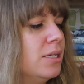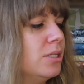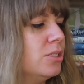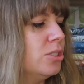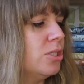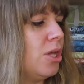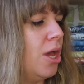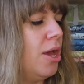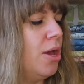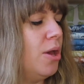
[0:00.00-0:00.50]

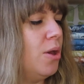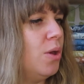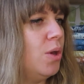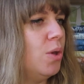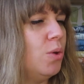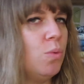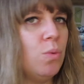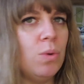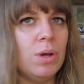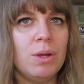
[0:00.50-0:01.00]

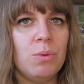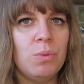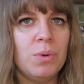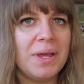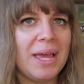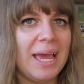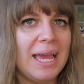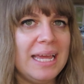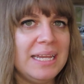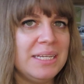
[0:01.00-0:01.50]
So we'll
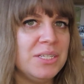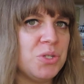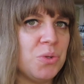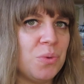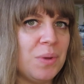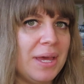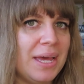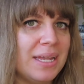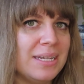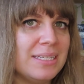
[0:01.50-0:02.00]
get
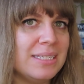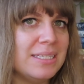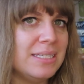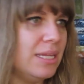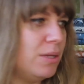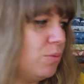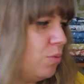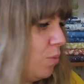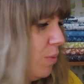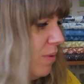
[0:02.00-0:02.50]
into it and
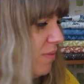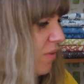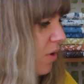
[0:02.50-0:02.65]
see what we've